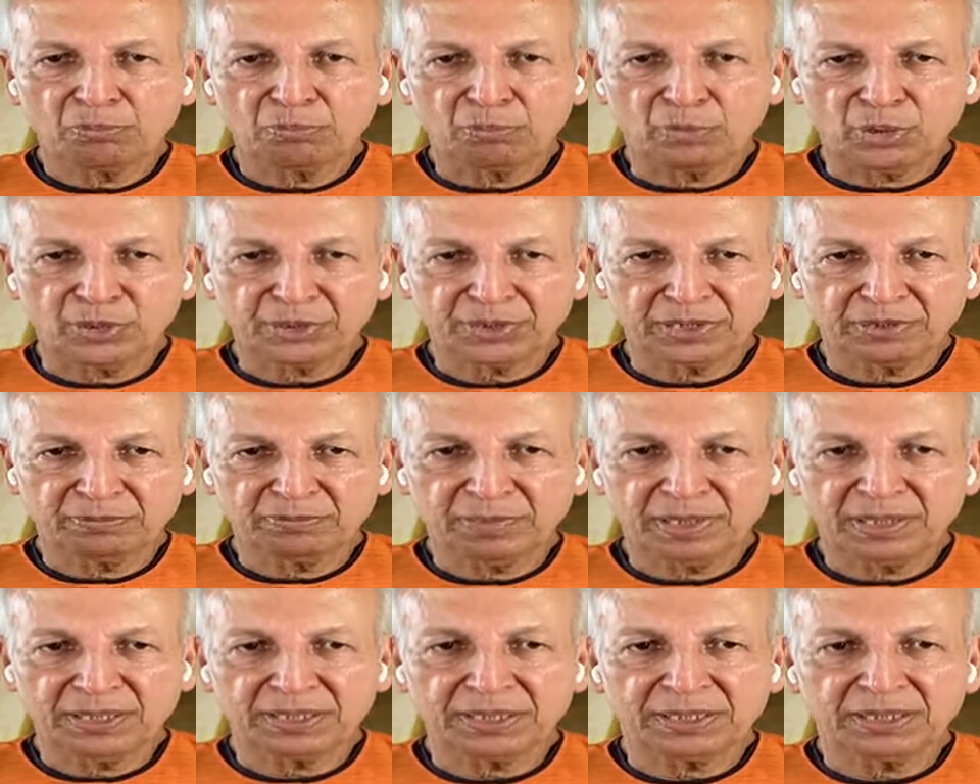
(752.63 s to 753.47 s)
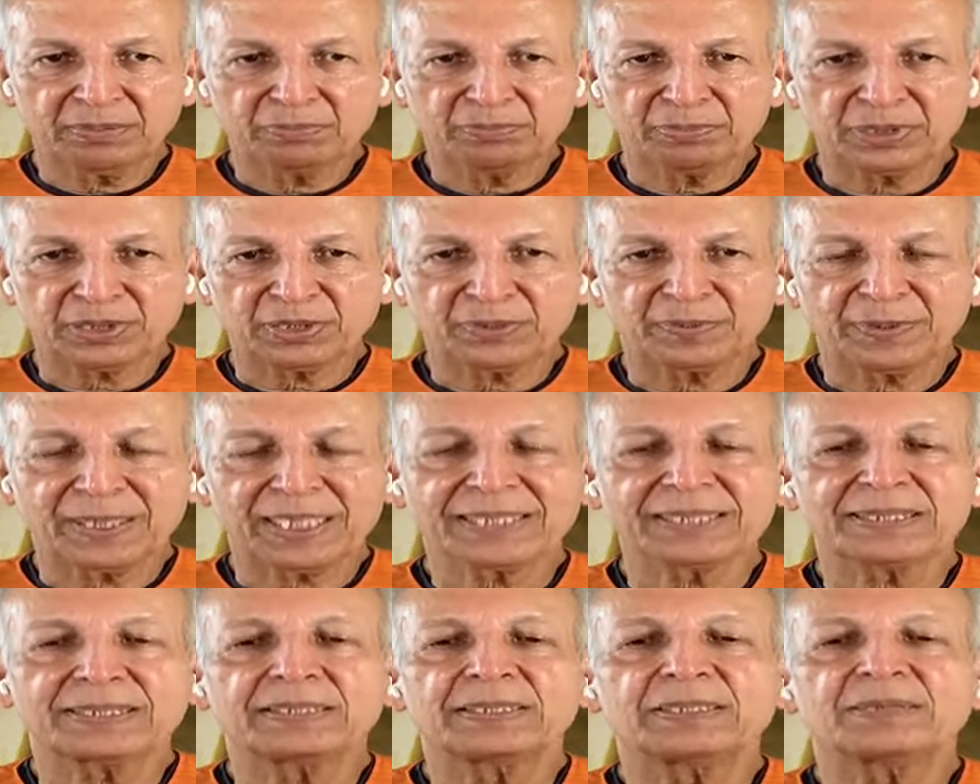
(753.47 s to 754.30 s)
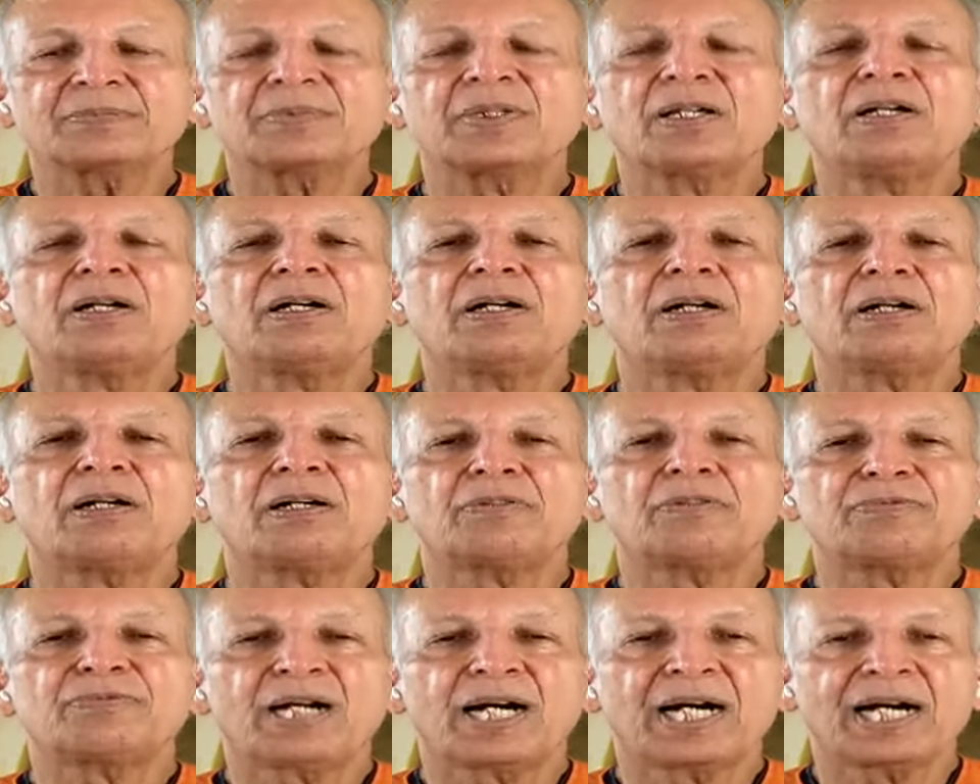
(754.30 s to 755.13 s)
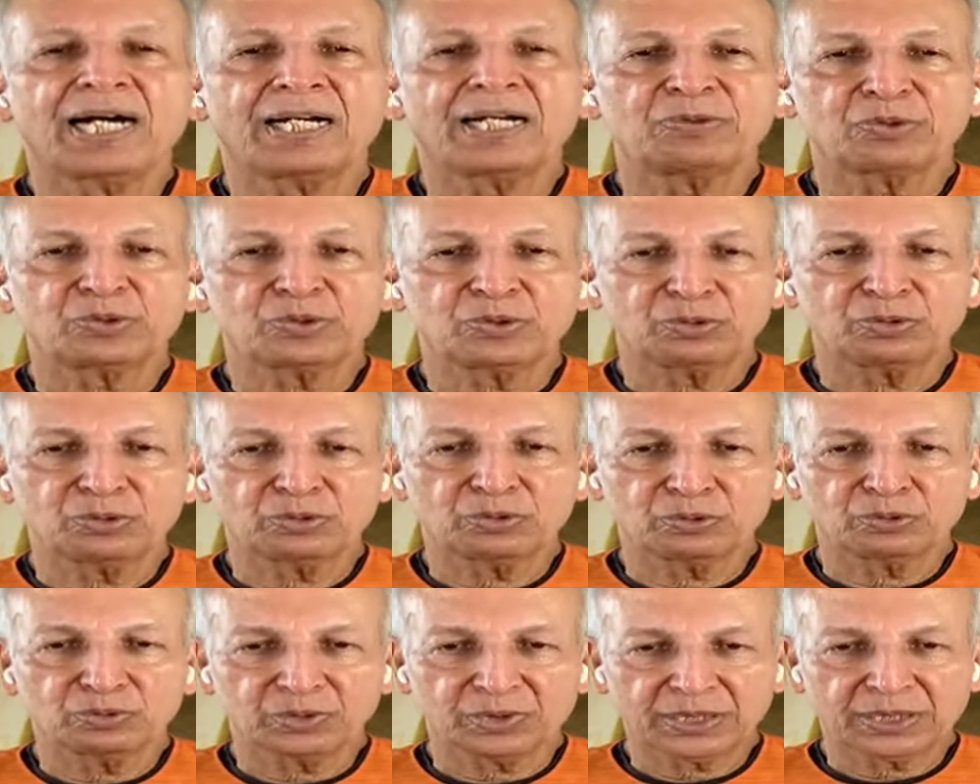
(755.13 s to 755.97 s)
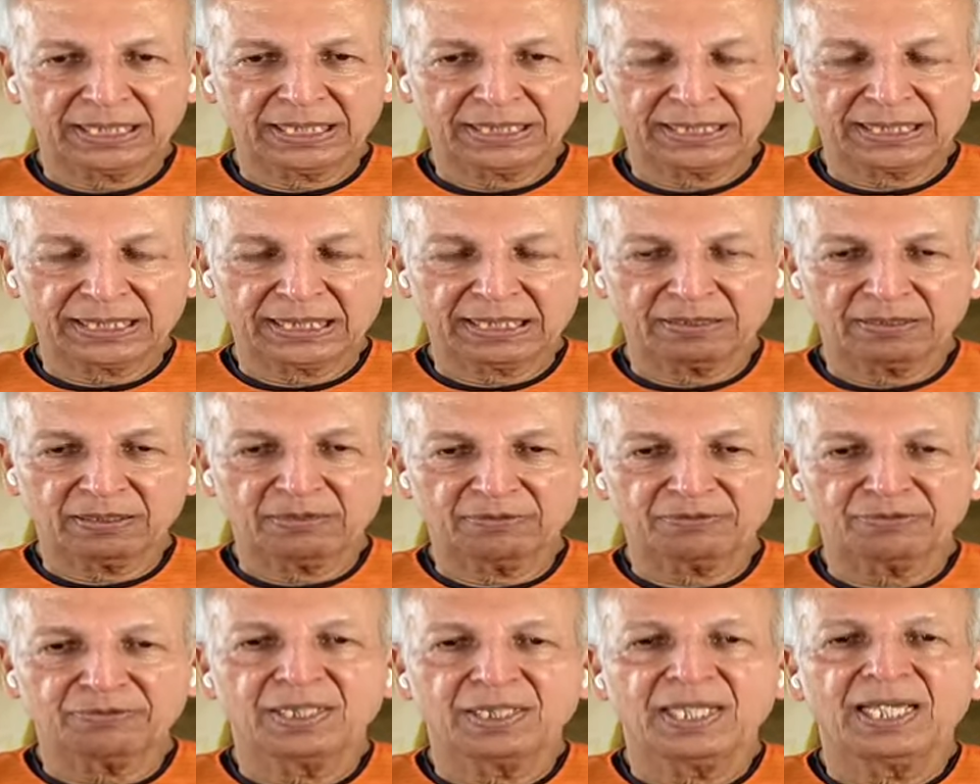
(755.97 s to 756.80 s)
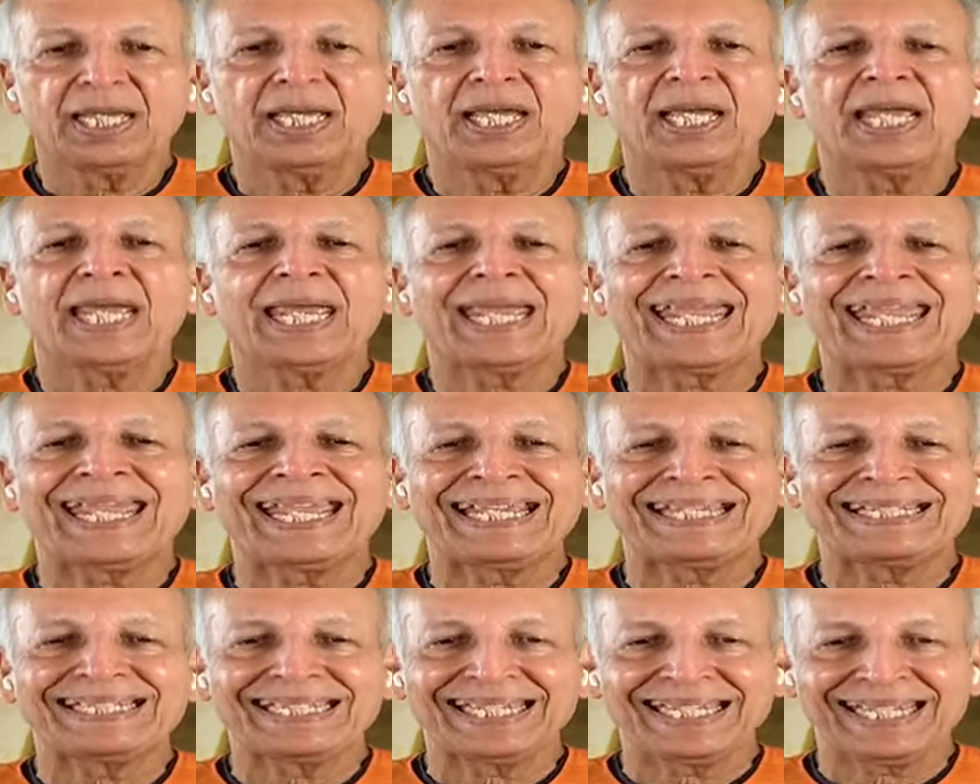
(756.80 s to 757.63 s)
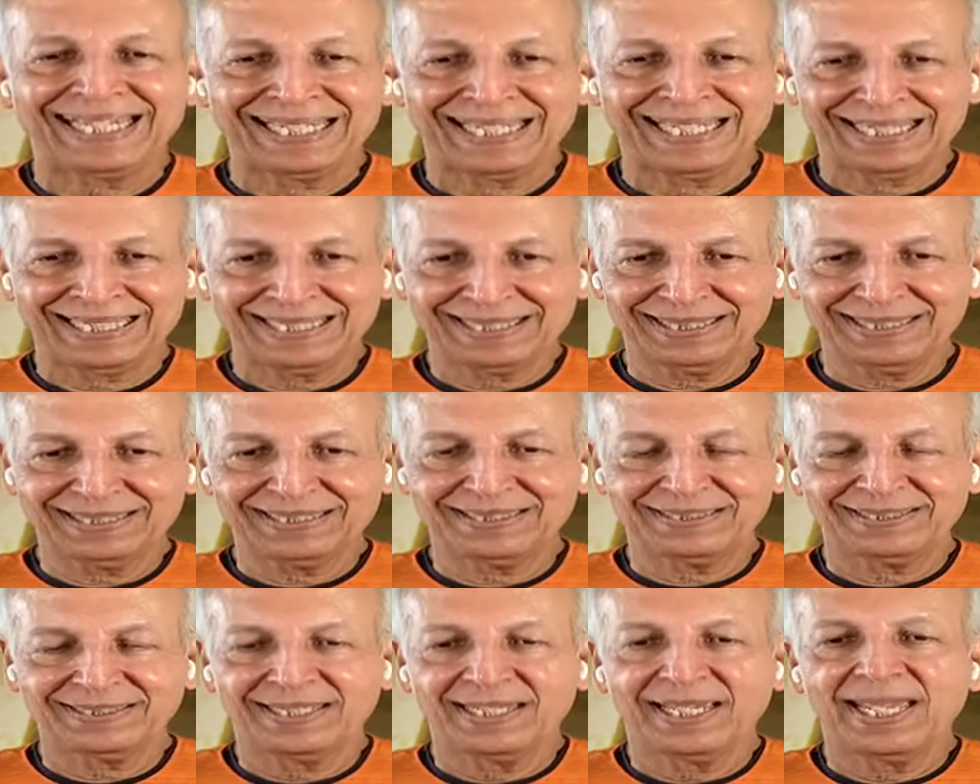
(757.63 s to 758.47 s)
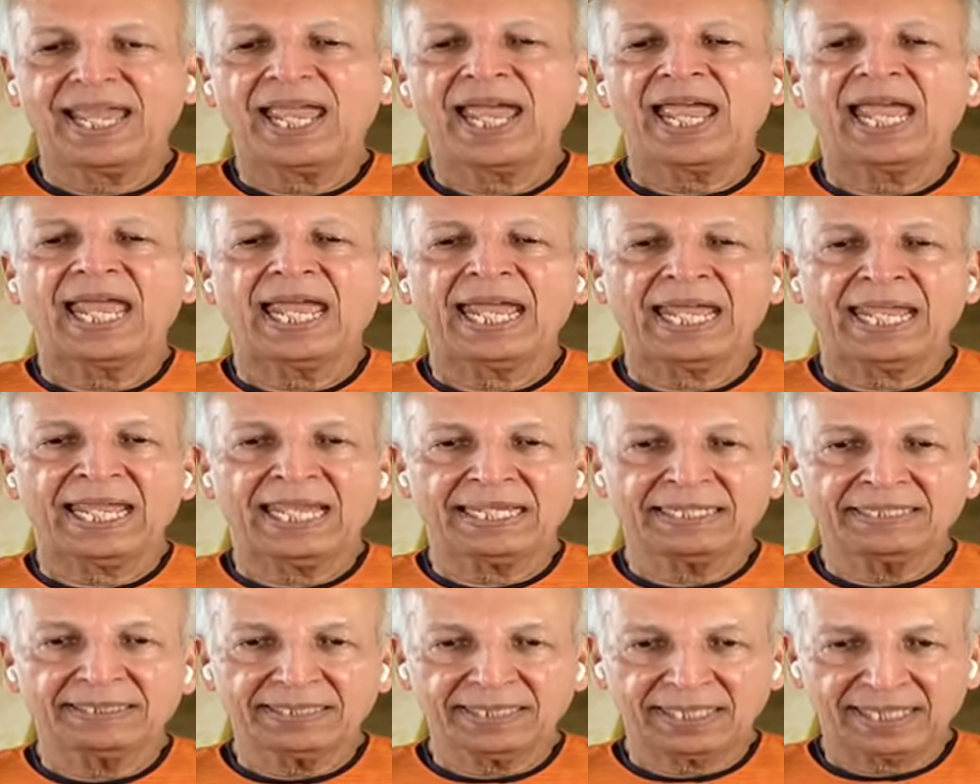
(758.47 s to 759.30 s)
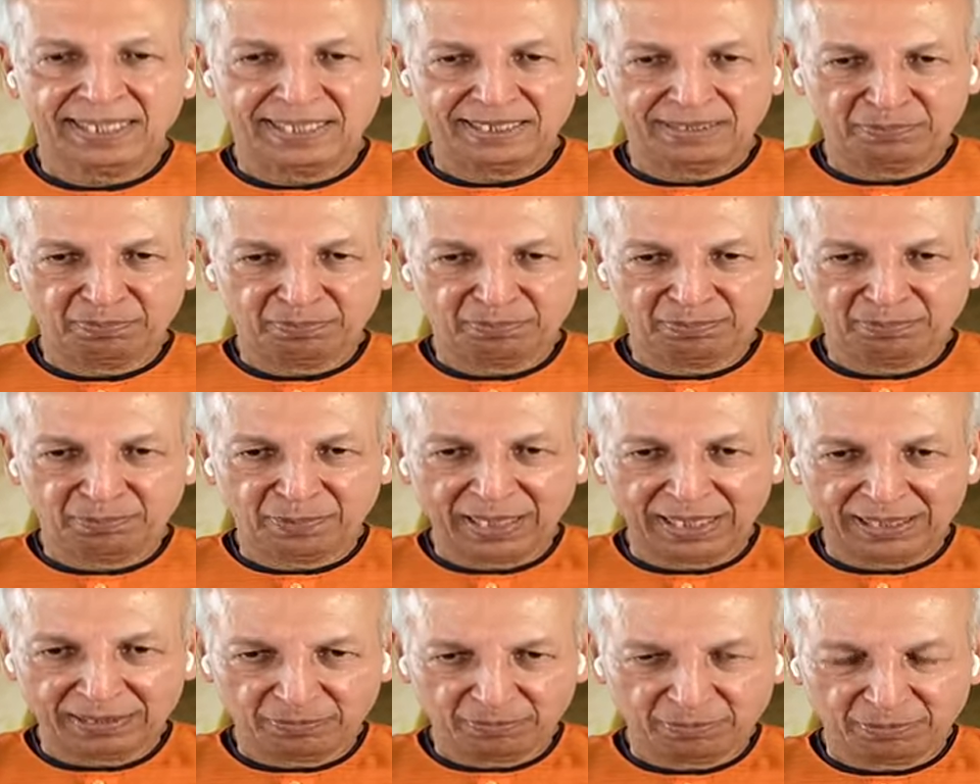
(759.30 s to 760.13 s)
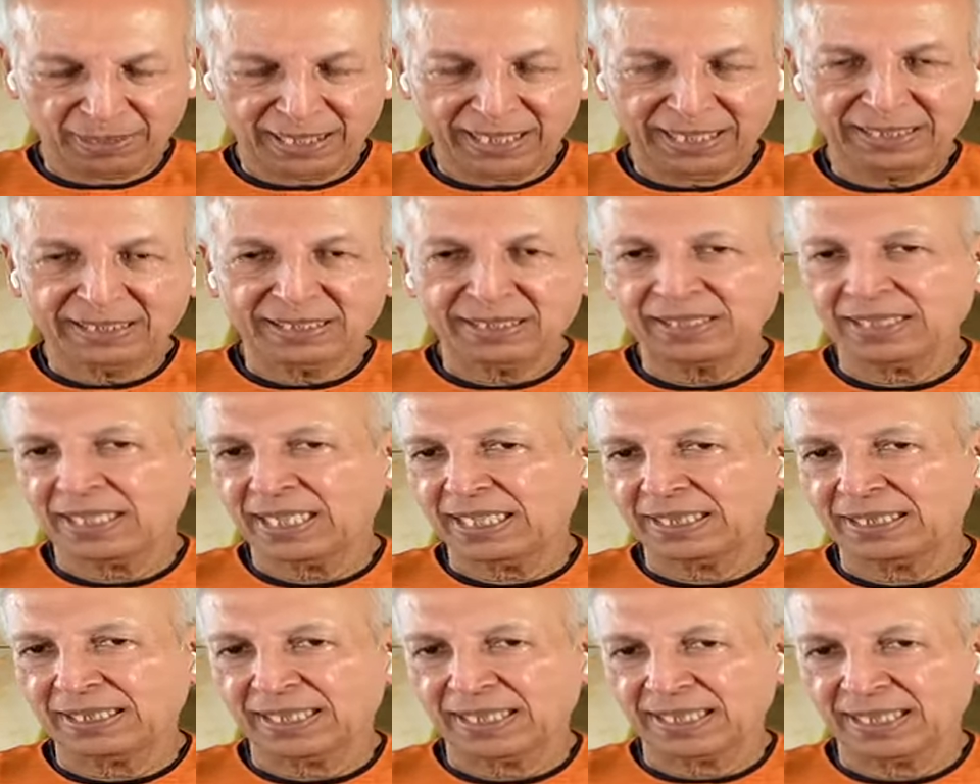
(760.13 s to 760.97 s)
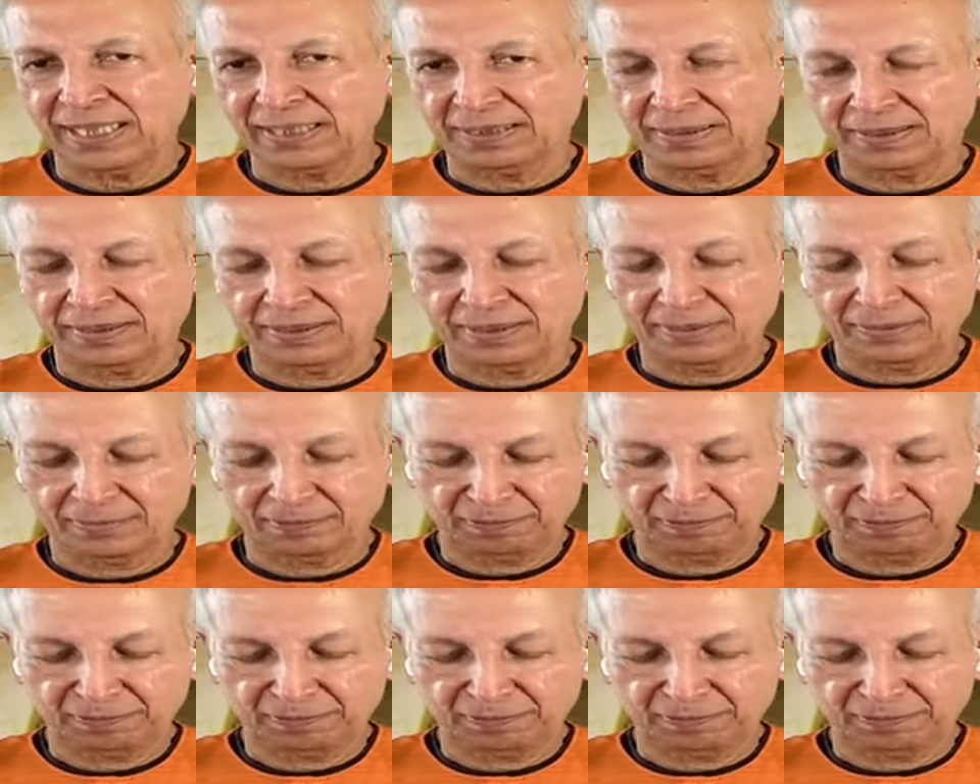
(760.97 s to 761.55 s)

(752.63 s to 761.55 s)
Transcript: modern medicine perspective of how to take care of hand health and hand, pain and hand health.